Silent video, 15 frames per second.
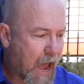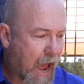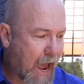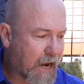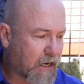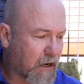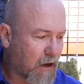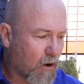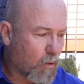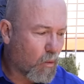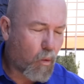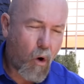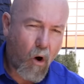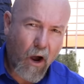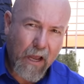and
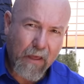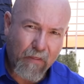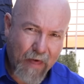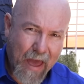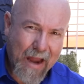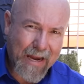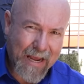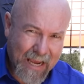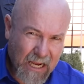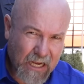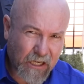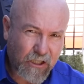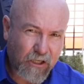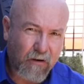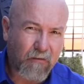why that
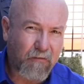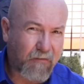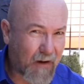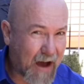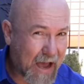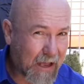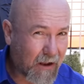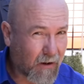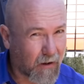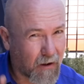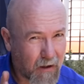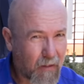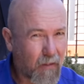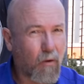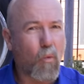hitch failed
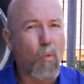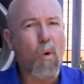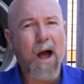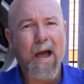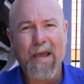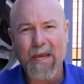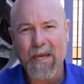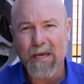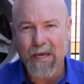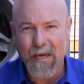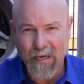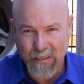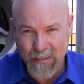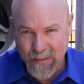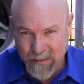the way
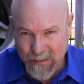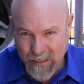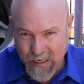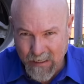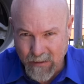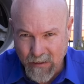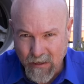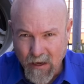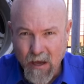it did.